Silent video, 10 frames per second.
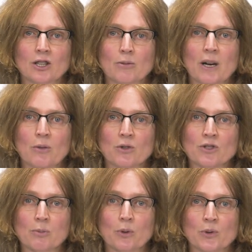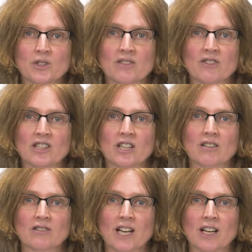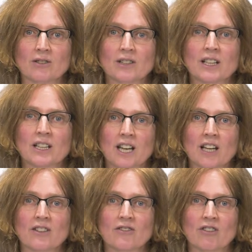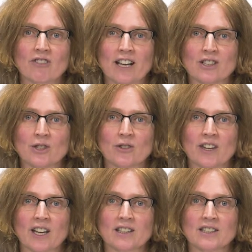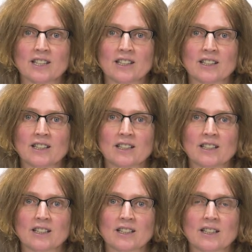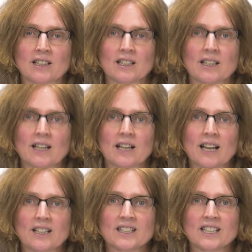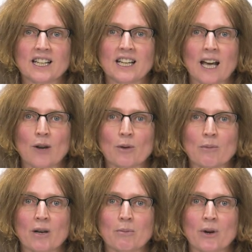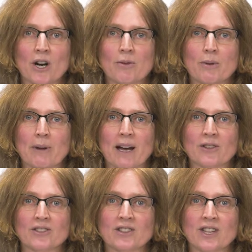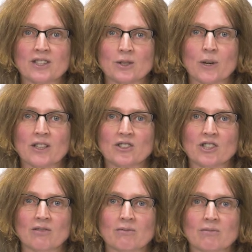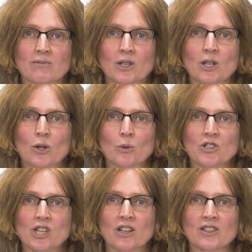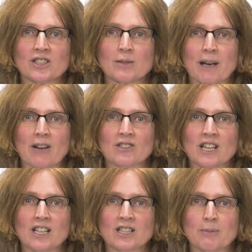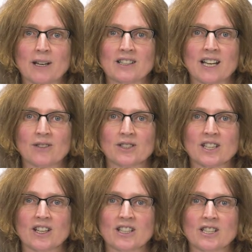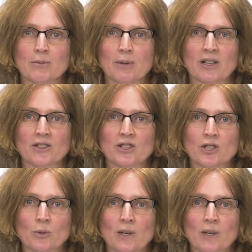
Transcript: You might want to pause the video now and reflect on that. Let's see how we might probe about this question, which asks about days spent outside in the past two